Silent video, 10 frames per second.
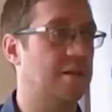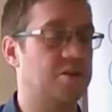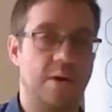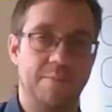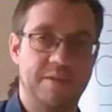
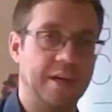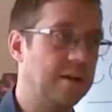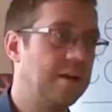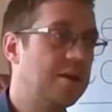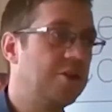20%
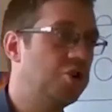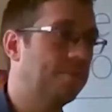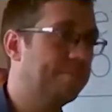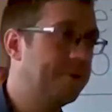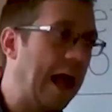
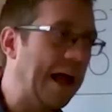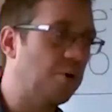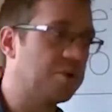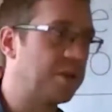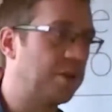jump. And
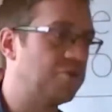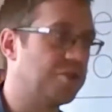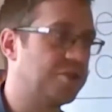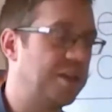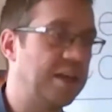also
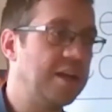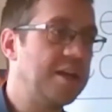just the